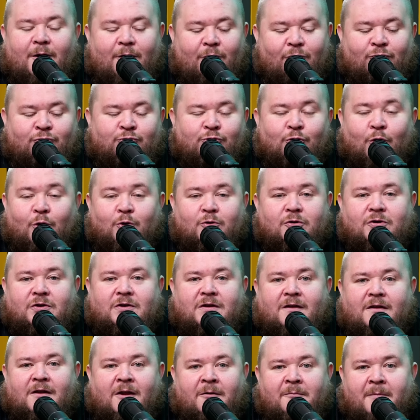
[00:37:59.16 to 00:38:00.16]

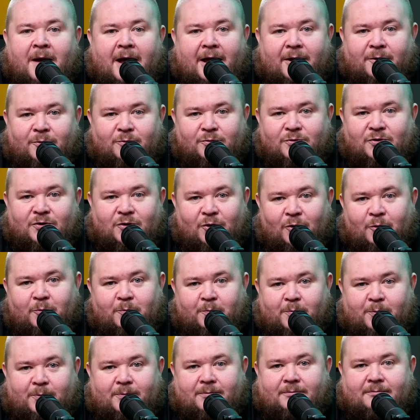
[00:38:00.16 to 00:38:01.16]
roast tomato
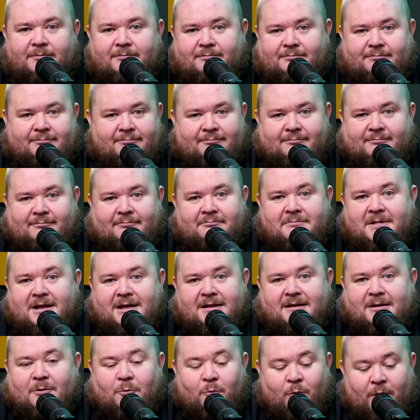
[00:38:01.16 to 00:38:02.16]
soup
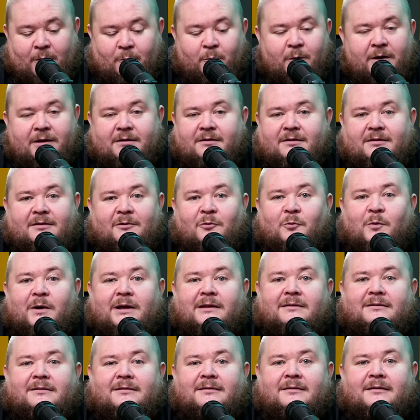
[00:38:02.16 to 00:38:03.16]
Made with with,
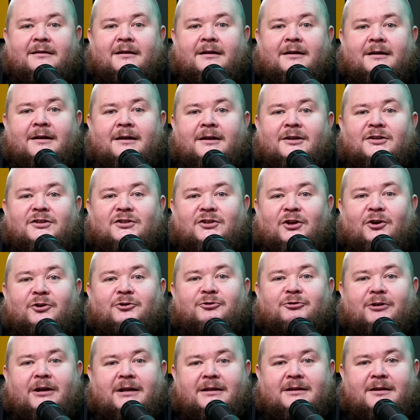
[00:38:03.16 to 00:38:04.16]
with sun
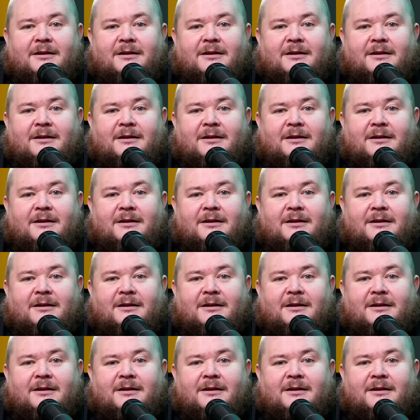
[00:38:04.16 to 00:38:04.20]
dried